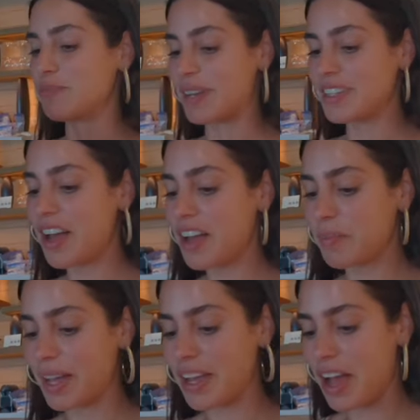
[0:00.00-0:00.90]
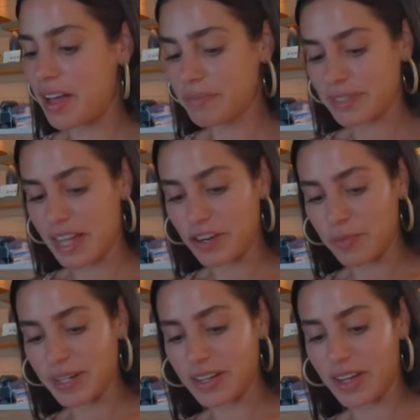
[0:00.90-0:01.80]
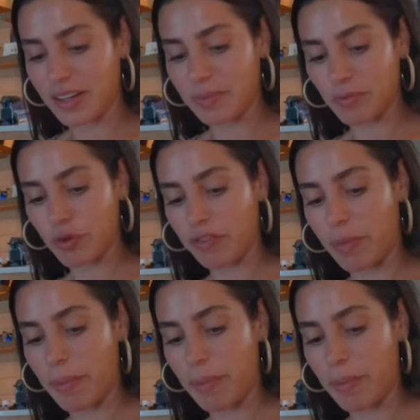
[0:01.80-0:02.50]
my tongue, my gums, under my tongue, roof of my